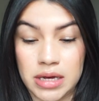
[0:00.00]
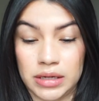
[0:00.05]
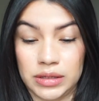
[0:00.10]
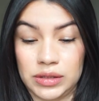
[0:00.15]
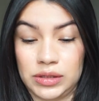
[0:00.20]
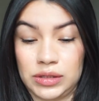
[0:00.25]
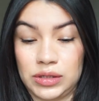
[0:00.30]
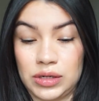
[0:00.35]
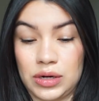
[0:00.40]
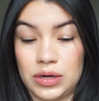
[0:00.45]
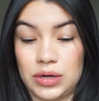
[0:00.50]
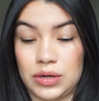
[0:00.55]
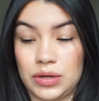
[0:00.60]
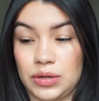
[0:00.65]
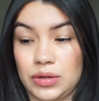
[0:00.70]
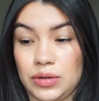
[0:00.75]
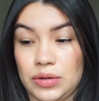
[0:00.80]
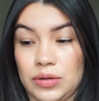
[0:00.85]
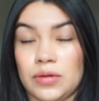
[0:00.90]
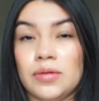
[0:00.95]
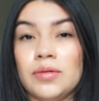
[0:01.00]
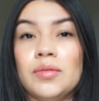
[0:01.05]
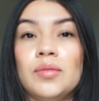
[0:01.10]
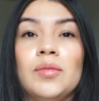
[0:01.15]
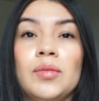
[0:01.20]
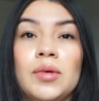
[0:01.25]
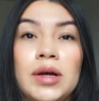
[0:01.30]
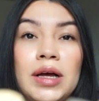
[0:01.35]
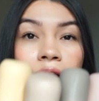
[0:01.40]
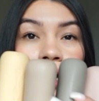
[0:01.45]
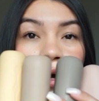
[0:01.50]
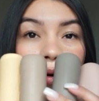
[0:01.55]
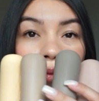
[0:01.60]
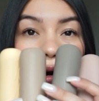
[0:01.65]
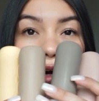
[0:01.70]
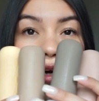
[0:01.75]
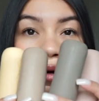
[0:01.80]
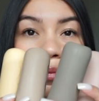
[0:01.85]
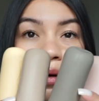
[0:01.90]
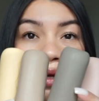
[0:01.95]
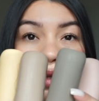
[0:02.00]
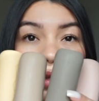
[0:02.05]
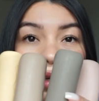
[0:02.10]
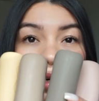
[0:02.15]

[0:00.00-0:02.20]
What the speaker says: So recommend